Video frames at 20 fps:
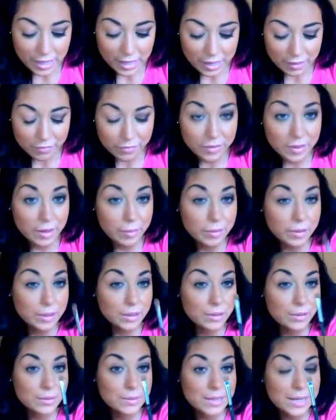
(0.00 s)
And for that I'm
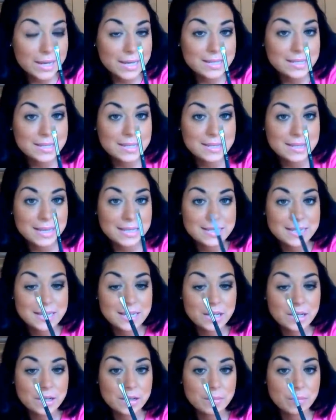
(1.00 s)
going to use a
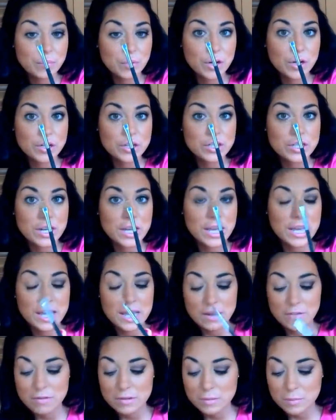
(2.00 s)
synthetic brush
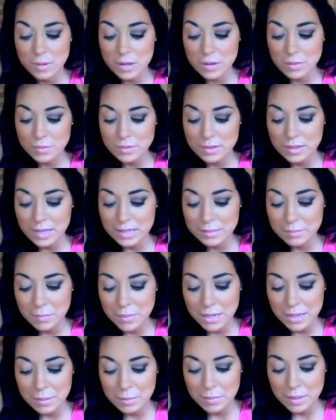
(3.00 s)
here as well, so that's
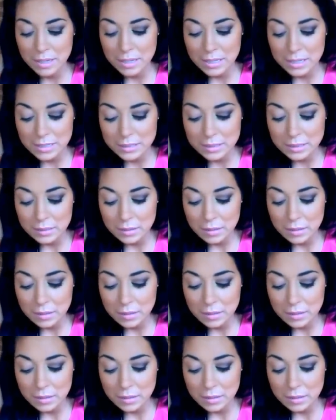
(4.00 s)
man-made.